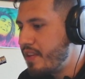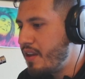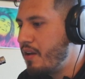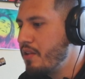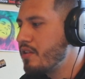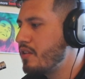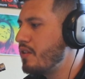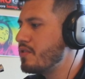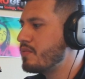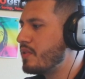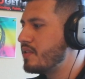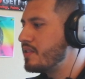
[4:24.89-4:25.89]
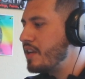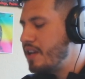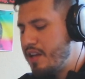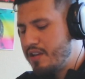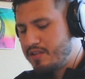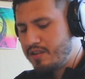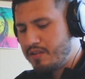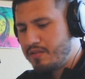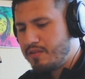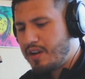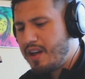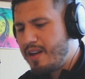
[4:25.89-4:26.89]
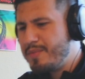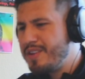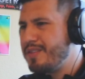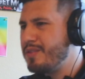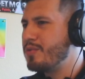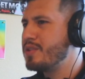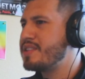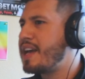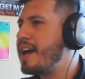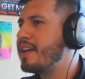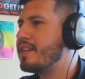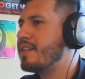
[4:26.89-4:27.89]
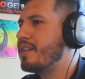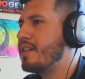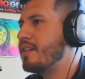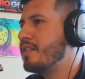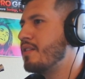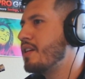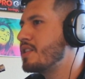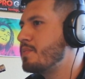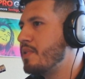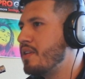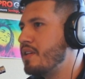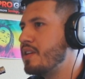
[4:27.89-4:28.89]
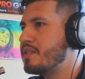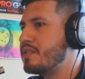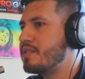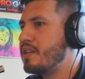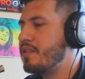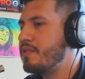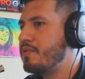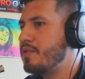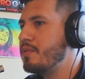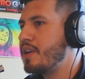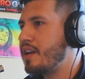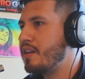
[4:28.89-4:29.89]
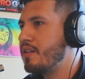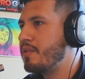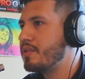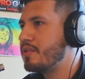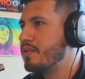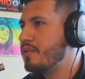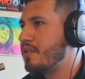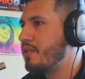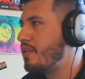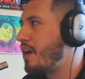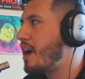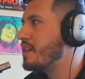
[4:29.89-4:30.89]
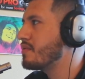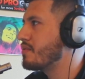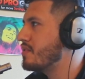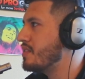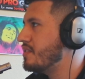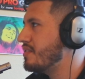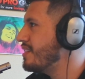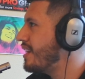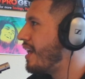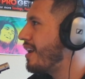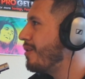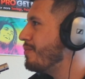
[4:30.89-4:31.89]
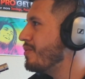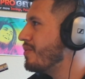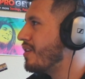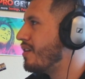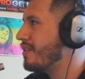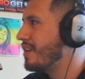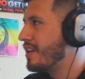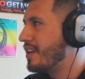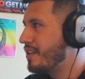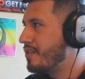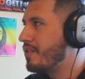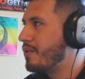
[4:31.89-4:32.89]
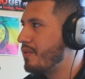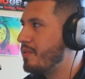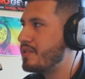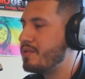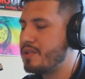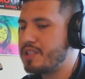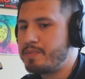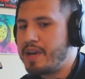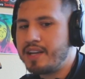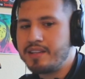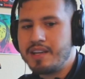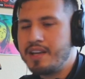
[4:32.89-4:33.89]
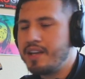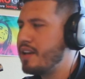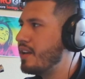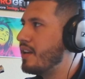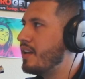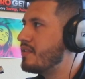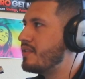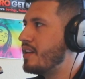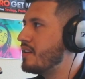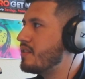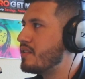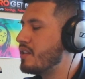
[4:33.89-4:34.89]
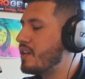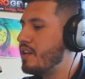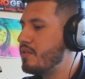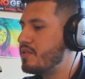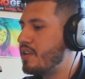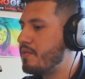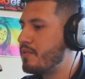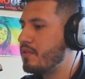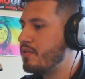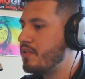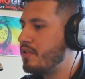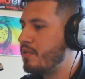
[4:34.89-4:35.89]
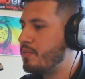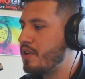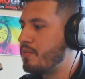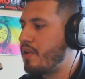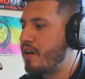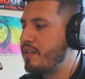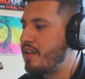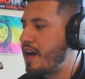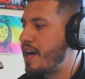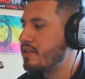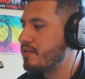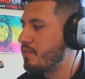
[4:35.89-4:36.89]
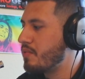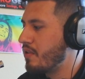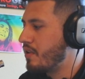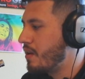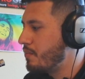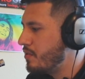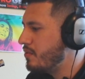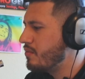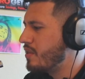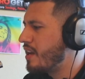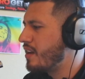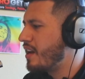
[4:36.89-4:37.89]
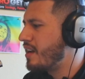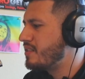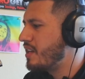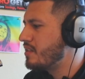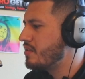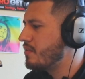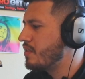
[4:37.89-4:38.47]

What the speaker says: All the close ones. So, I mean, was that, experience of you kind of going through a whole high school season, did that help you at all, knowing what to expect instead of just a kid who's never, been a part of the high school program? You kind of got a taste of it